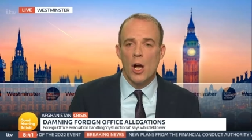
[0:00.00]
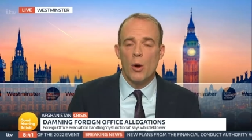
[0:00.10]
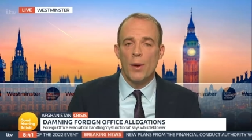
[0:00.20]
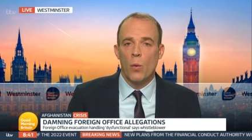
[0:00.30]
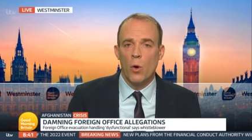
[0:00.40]

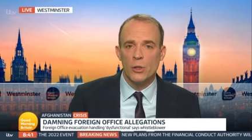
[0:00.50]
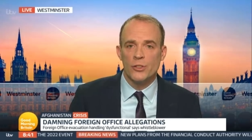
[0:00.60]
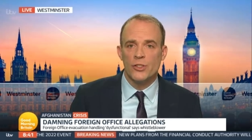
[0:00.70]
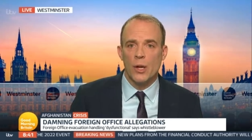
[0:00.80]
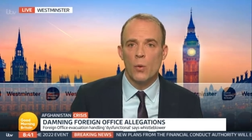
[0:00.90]
Oh, it
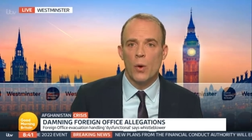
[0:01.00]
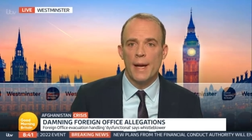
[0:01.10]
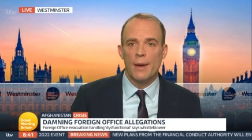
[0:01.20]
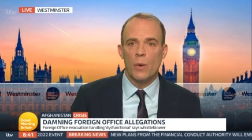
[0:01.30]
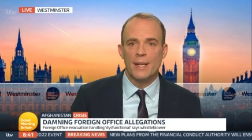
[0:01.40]
was. So
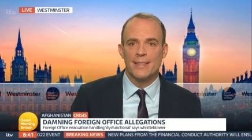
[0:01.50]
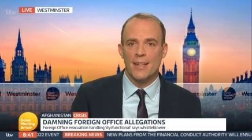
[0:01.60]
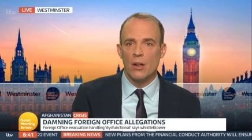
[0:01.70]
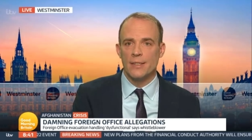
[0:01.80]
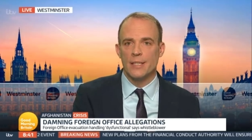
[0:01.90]
it, we
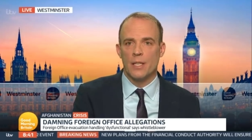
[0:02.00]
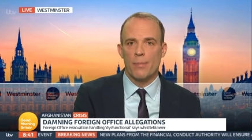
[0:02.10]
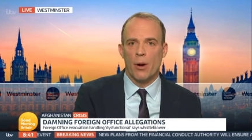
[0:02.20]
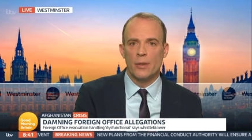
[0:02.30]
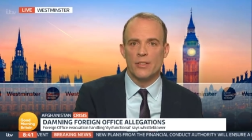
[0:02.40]
started the
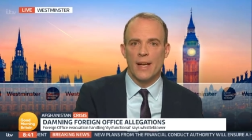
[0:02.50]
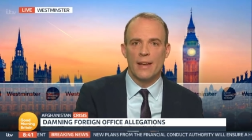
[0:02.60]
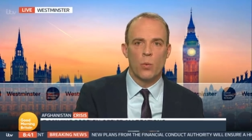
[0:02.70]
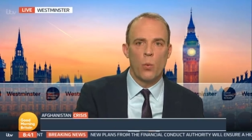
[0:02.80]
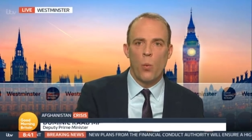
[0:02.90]

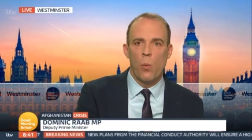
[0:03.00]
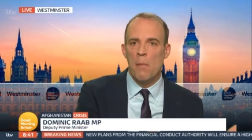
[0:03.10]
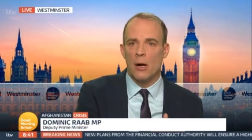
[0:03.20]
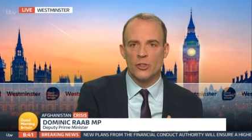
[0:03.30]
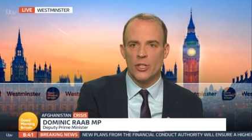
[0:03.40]
process
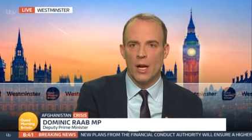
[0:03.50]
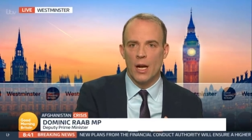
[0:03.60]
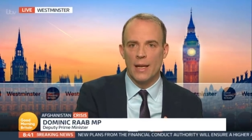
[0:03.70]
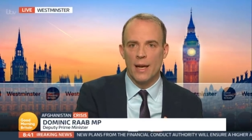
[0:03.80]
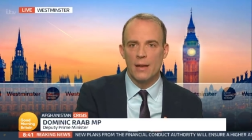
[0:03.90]
much
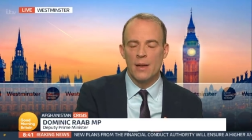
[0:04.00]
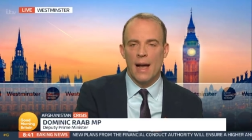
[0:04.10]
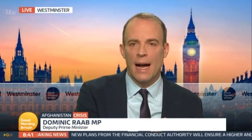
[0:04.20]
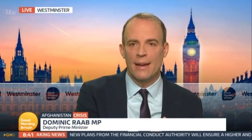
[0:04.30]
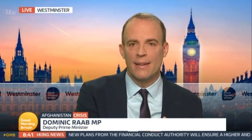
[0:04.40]
earlier,
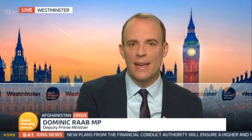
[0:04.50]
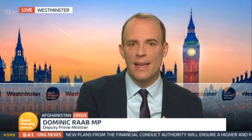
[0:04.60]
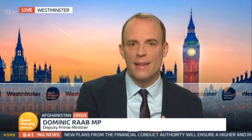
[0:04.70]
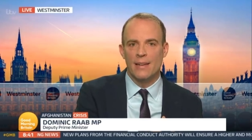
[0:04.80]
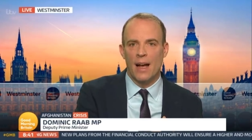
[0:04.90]
and
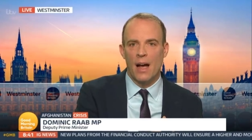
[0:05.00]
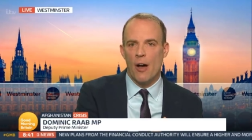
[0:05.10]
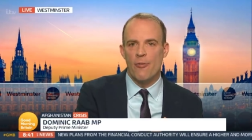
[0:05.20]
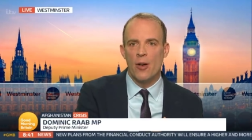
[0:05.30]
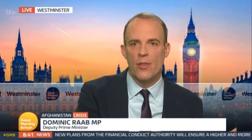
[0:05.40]
indeed uh,
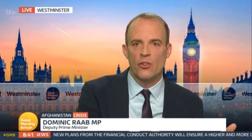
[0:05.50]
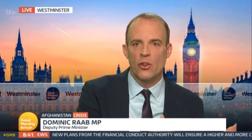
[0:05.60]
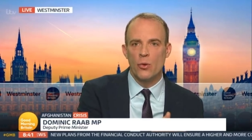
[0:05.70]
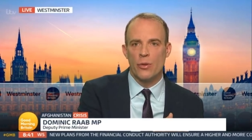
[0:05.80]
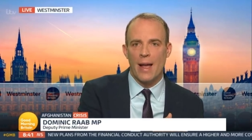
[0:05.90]
a further
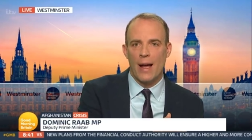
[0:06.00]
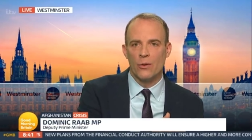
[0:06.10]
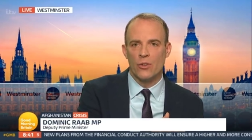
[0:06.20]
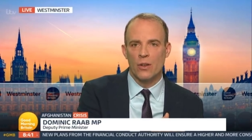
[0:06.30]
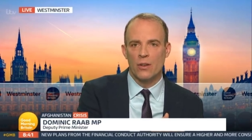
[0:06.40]
two
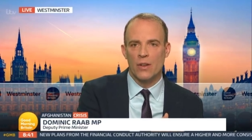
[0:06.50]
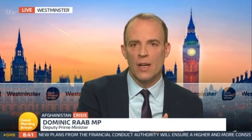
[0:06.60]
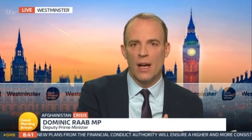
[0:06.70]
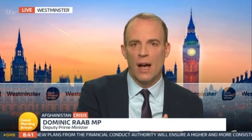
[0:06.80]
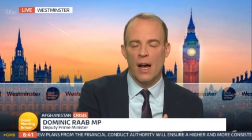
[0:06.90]
thousand
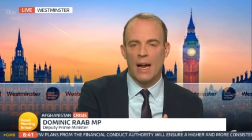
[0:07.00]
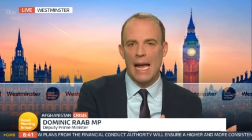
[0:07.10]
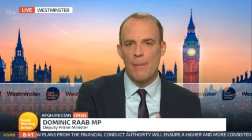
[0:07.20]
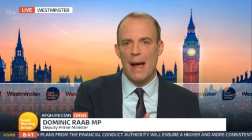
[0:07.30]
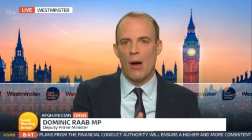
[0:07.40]
uh,
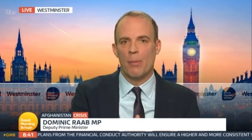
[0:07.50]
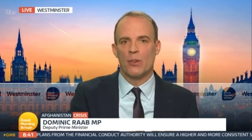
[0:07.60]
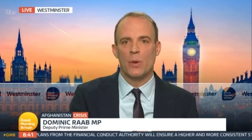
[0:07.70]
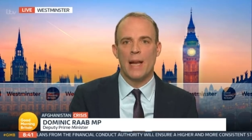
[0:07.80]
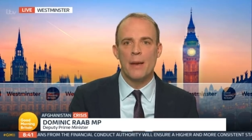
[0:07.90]
came out
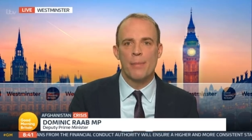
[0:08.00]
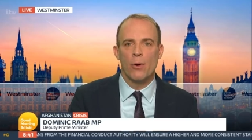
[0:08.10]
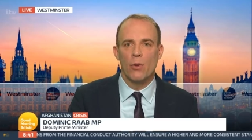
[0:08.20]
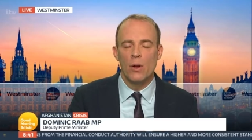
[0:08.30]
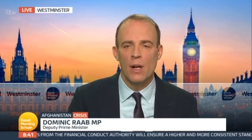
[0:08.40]
between
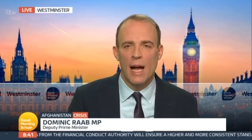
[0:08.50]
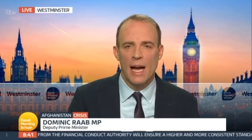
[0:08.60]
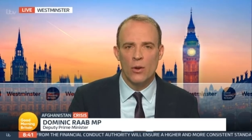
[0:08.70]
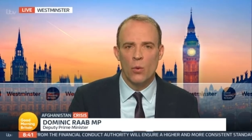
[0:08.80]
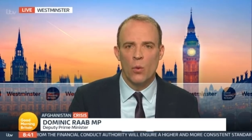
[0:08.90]
April
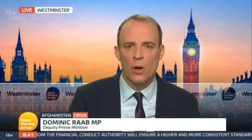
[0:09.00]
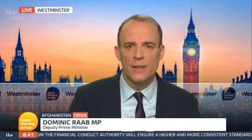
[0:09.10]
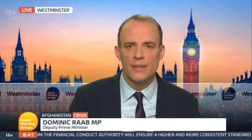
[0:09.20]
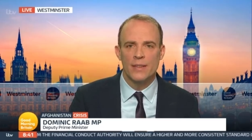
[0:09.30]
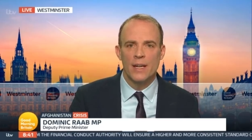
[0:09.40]
and
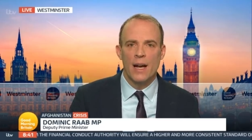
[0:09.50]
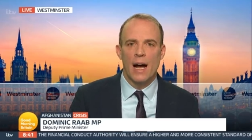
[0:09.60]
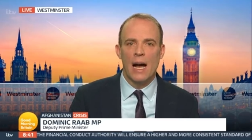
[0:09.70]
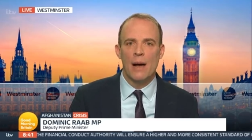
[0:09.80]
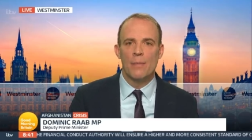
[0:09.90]
August.
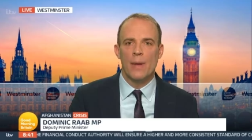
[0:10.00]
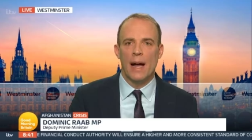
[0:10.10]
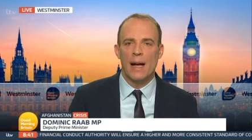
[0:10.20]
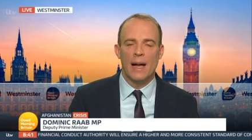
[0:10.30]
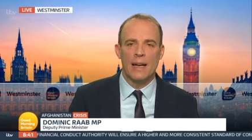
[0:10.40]
Um,
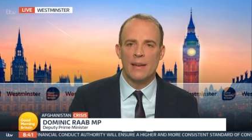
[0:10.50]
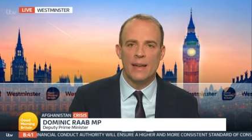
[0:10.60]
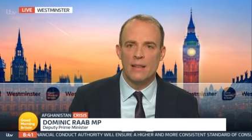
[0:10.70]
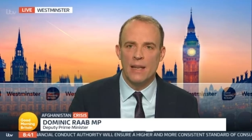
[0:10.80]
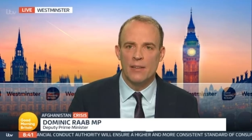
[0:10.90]
uh, and
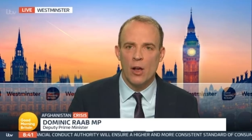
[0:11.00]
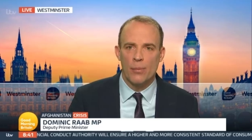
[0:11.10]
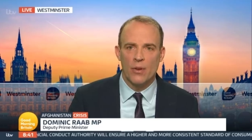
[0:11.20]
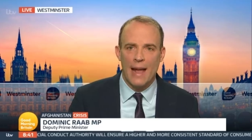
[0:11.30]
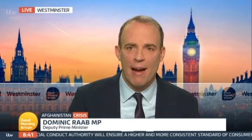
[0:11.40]
indeed, the
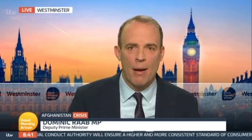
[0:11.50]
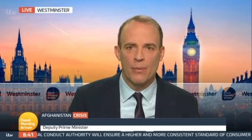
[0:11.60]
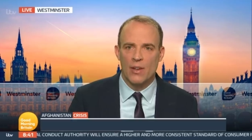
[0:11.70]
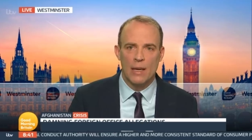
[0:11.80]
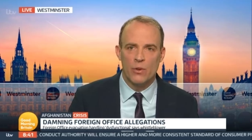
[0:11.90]
interpreter, the
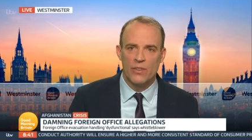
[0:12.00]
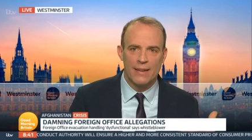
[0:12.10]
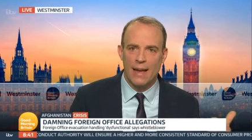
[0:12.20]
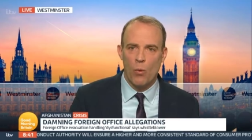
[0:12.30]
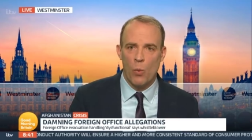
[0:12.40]
ARAP scheme, was
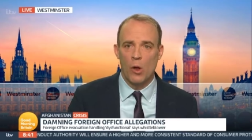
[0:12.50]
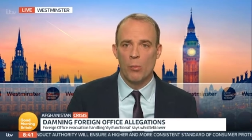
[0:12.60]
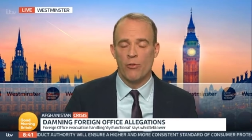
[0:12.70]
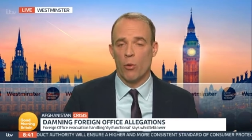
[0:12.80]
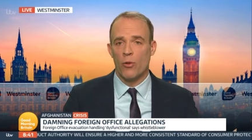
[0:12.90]
set out well
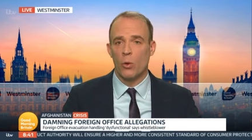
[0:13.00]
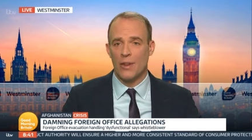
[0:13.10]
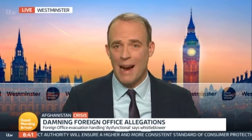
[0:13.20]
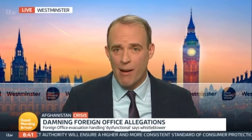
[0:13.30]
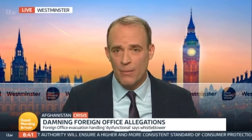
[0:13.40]
before. Of course,
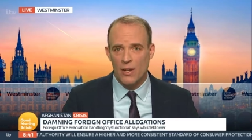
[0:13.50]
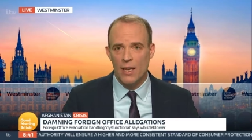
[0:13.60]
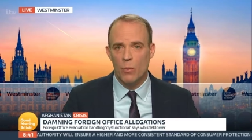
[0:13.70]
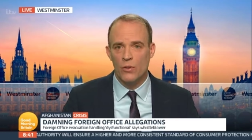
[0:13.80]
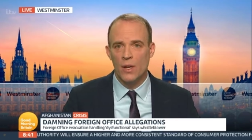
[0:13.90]
the ARAP
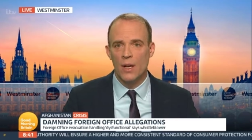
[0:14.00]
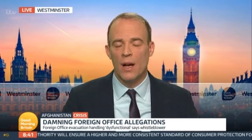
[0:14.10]
scheme was